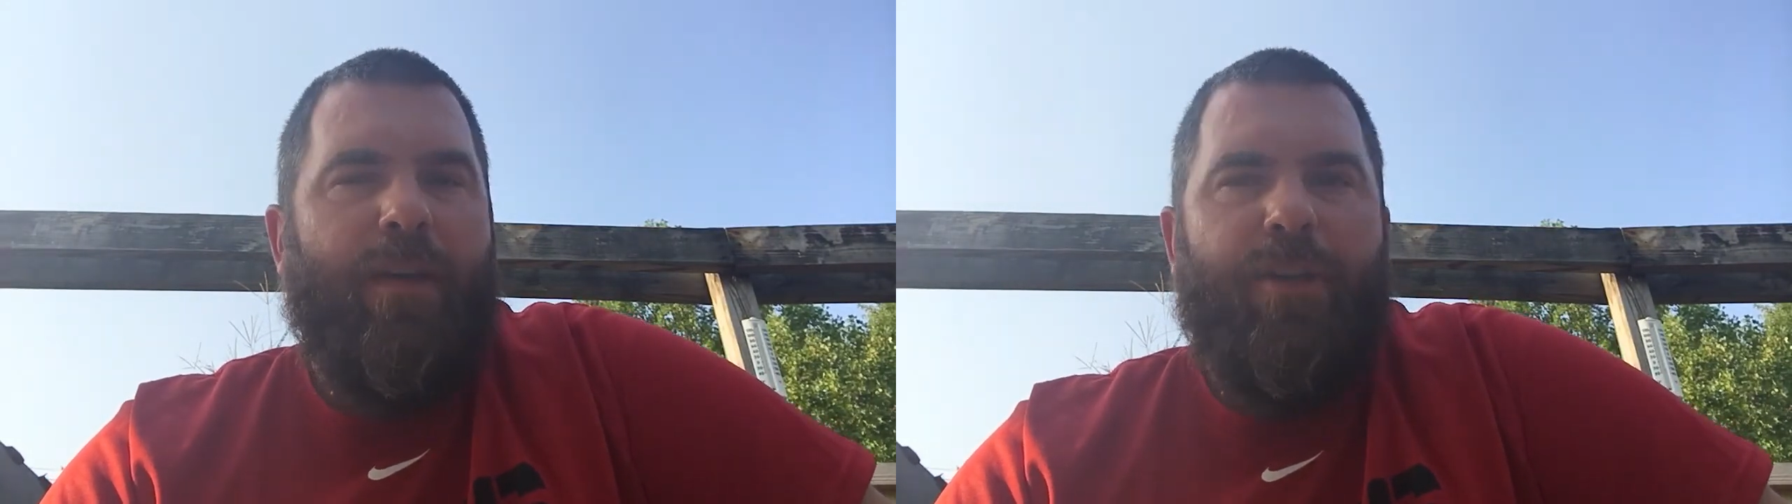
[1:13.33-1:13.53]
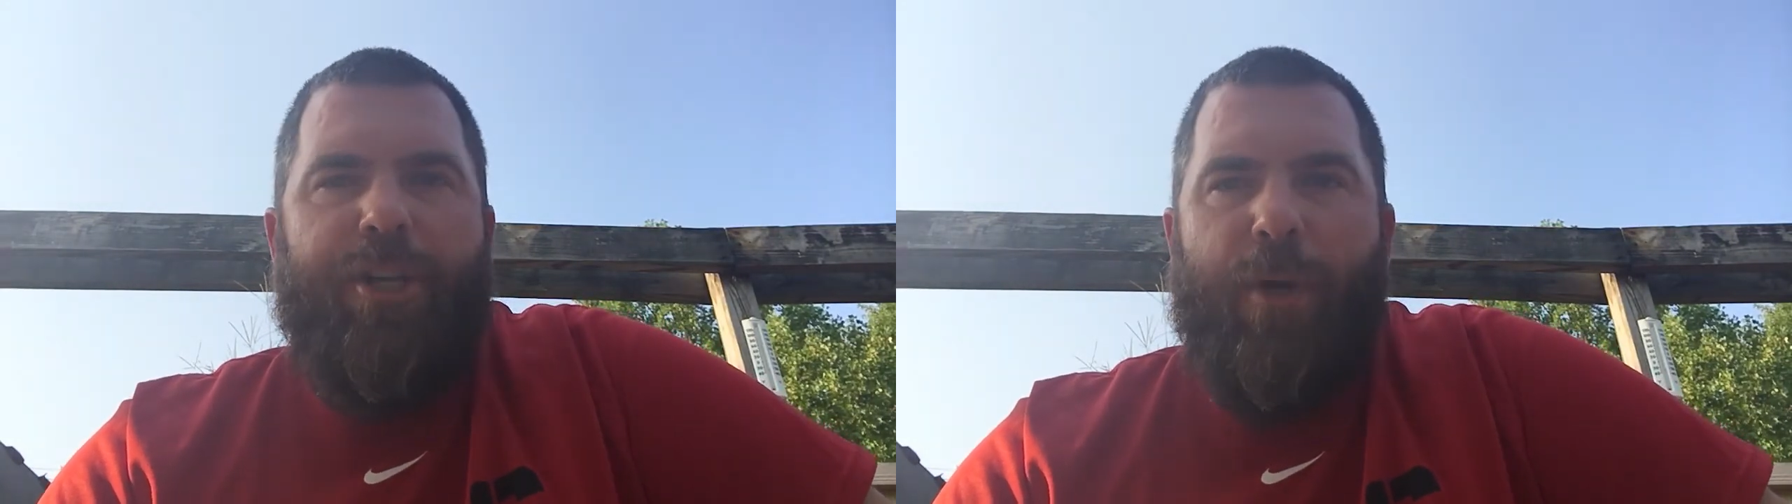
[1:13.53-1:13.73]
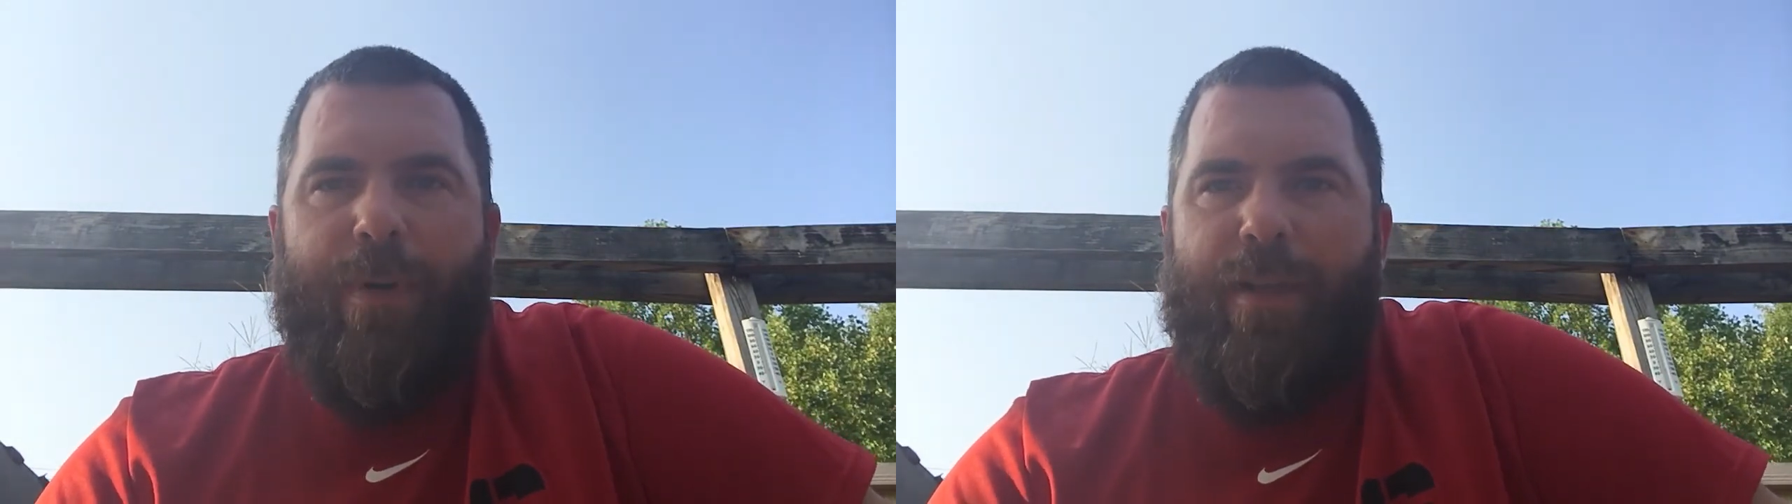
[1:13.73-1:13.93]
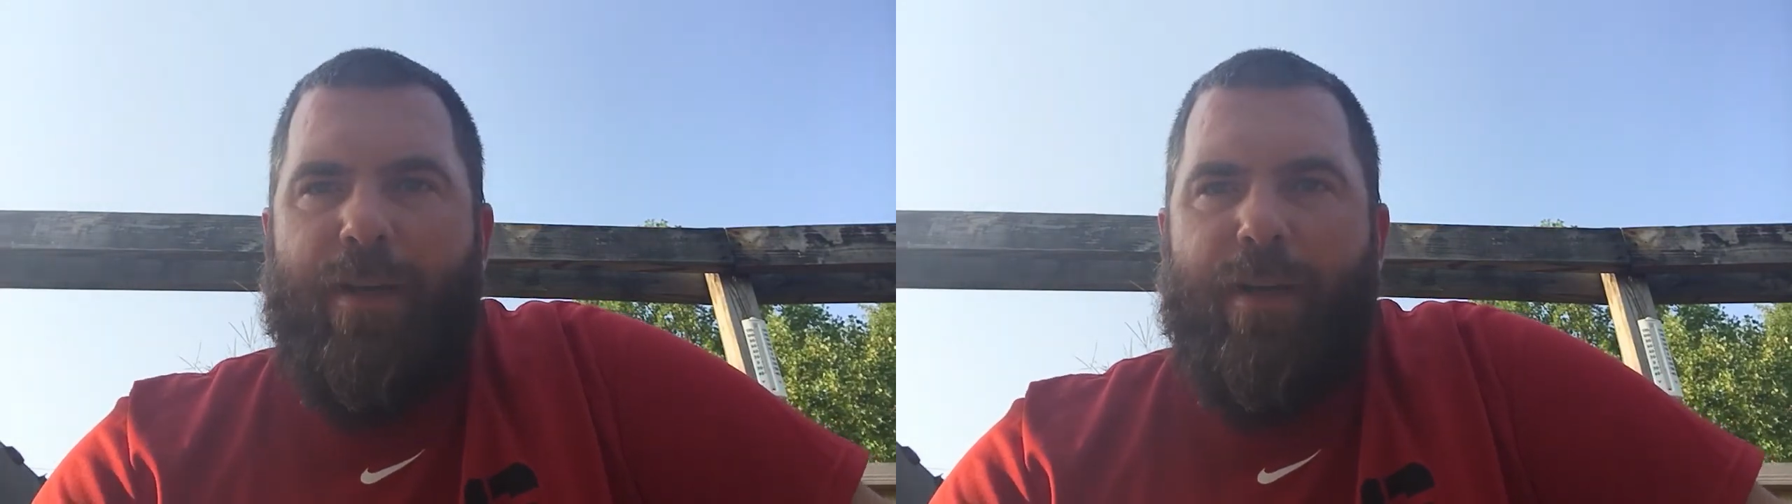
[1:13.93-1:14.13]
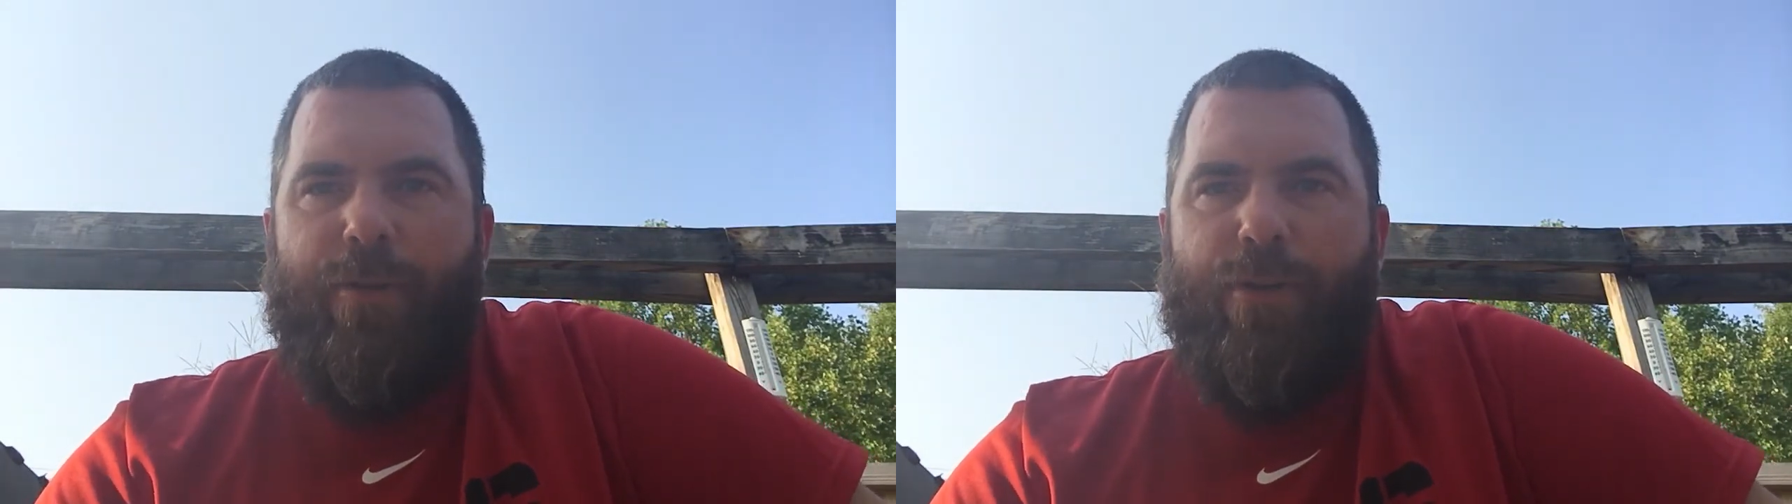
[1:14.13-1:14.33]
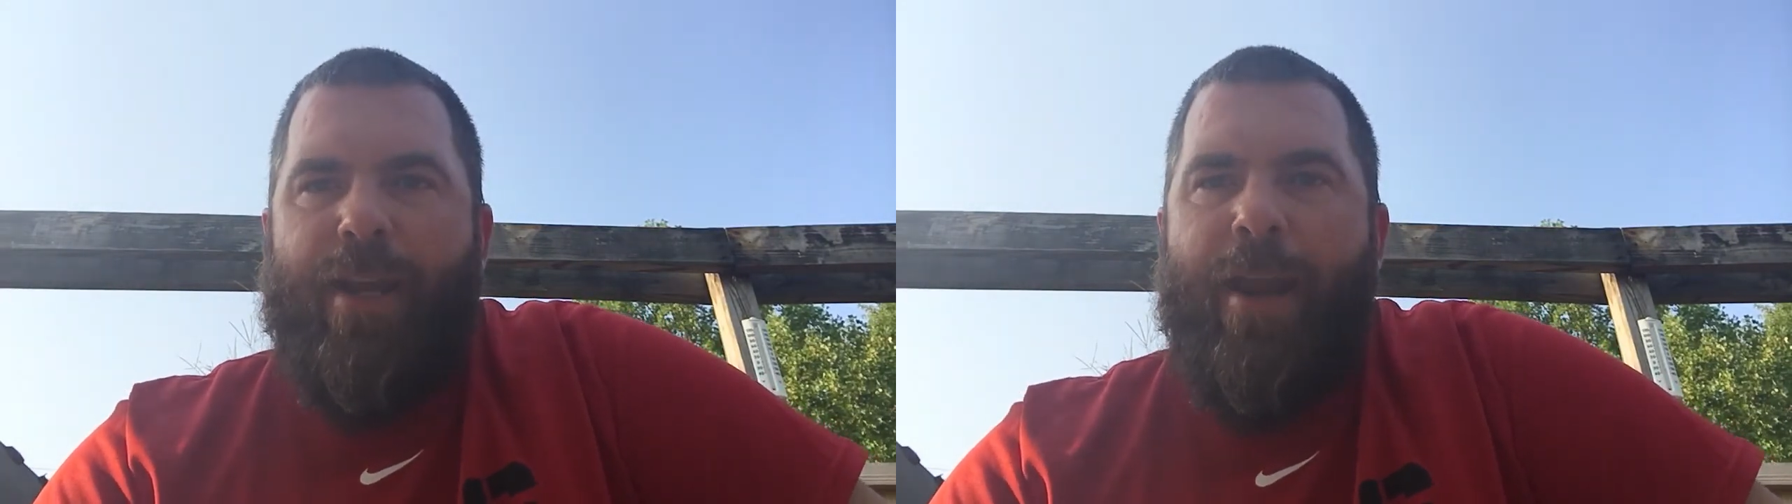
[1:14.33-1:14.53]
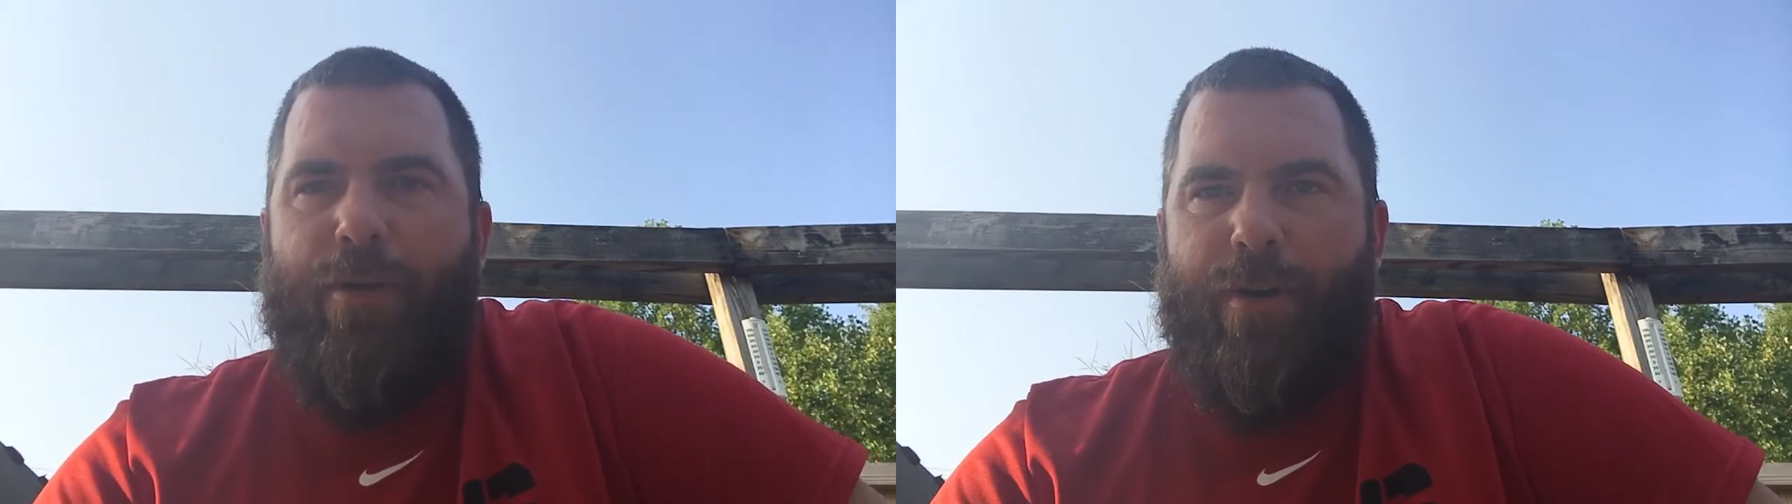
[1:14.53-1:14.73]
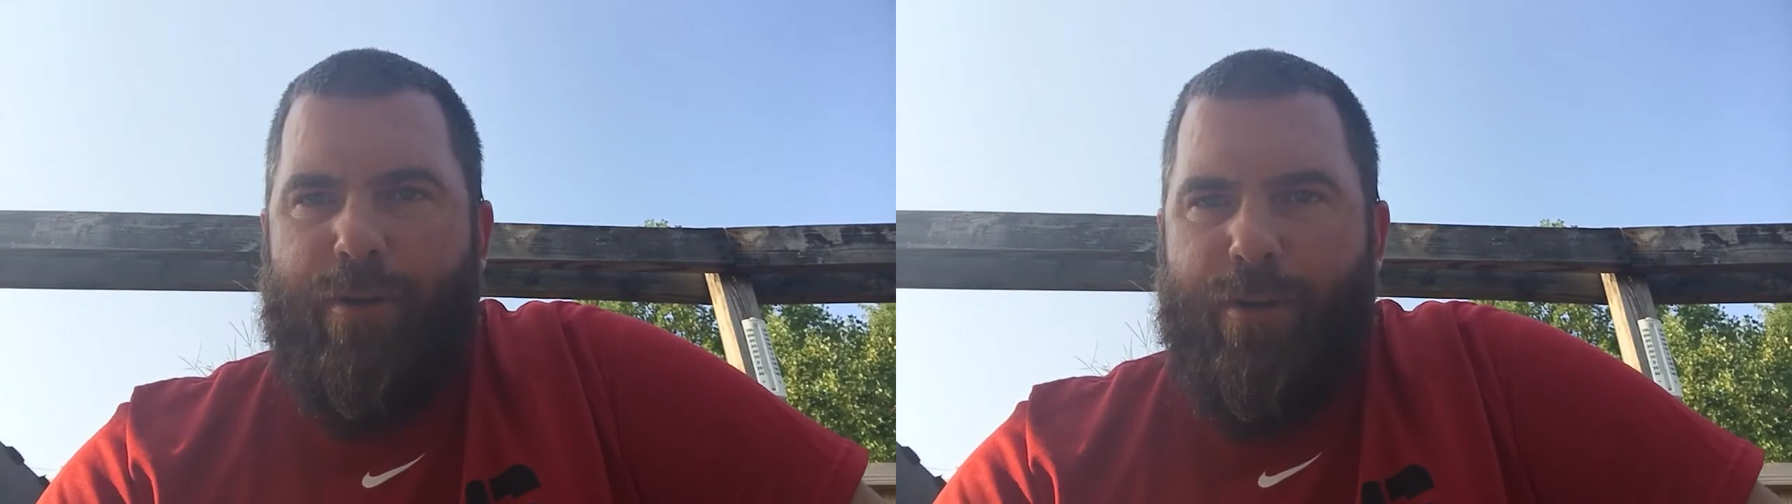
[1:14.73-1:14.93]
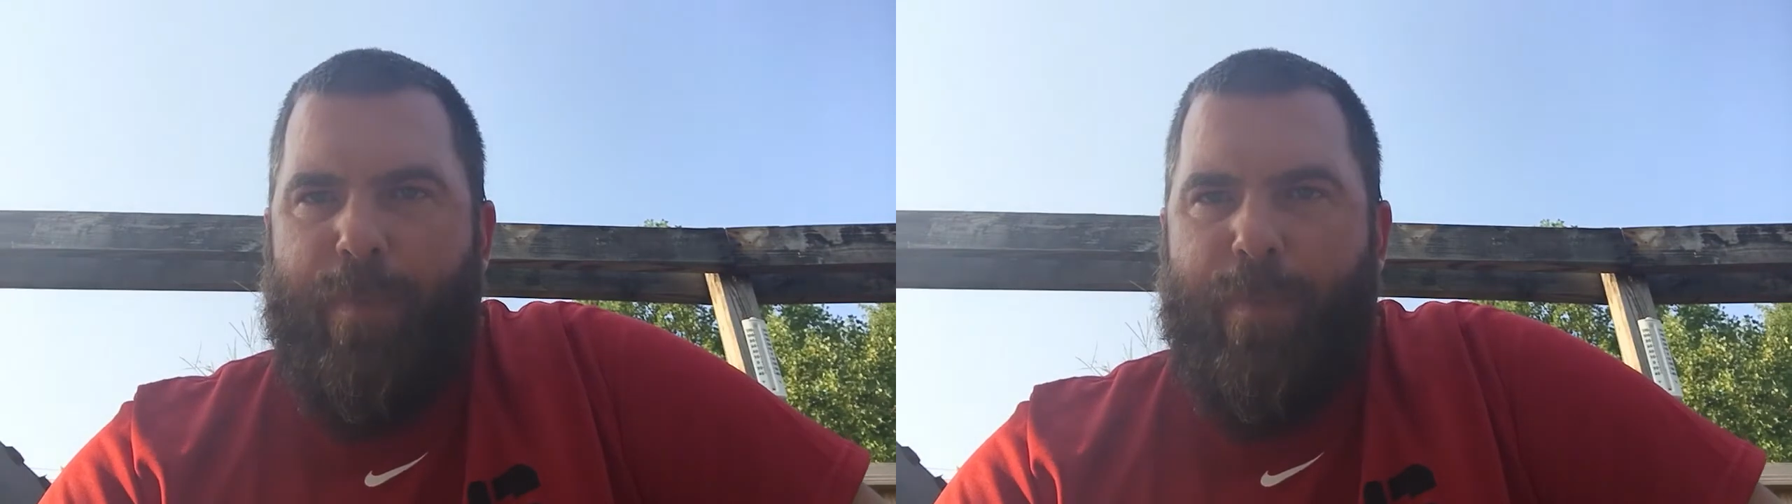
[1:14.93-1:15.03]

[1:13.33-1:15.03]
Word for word: shared by the other characters,